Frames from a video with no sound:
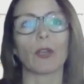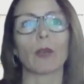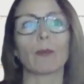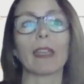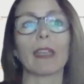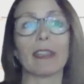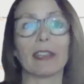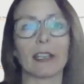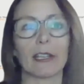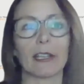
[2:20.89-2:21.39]

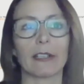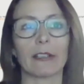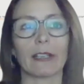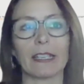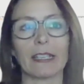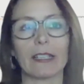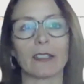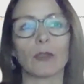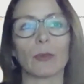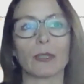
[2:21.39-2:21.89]
Winnipeg here
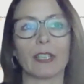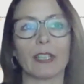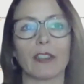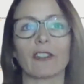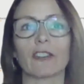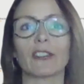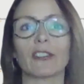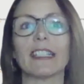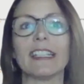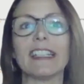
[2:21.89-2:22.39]
in
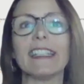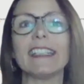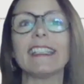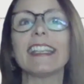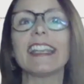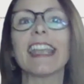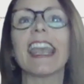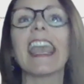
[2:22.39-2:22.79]
2013.